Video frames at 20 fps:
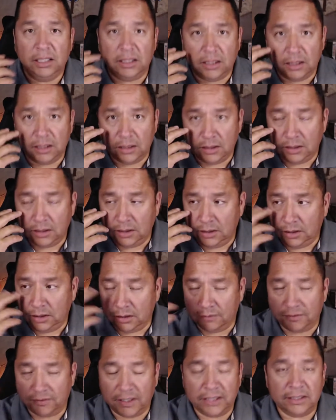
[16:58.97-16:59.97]
you'll
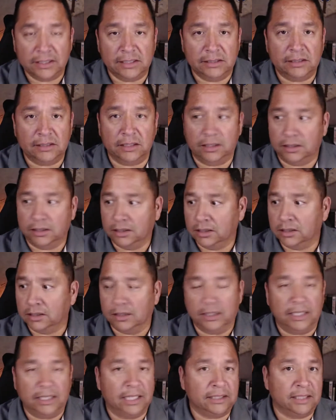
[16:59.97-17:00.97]
finally see clearly
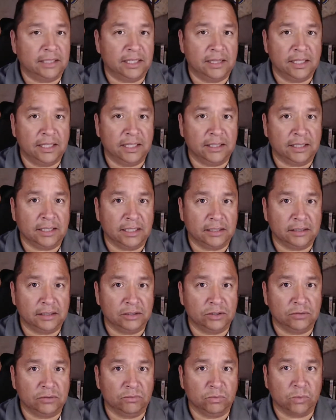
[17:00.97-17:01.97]
that the thing that is
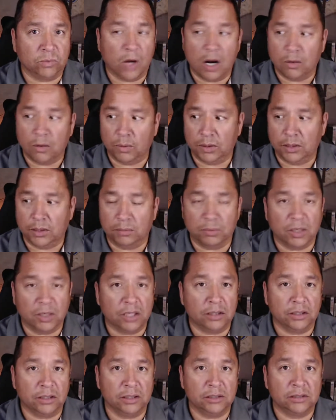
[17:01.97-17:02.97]
wrong with your
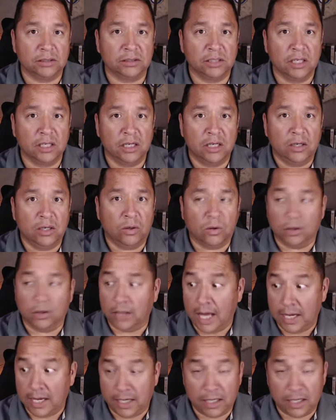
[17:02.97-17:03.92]
brother is, or that other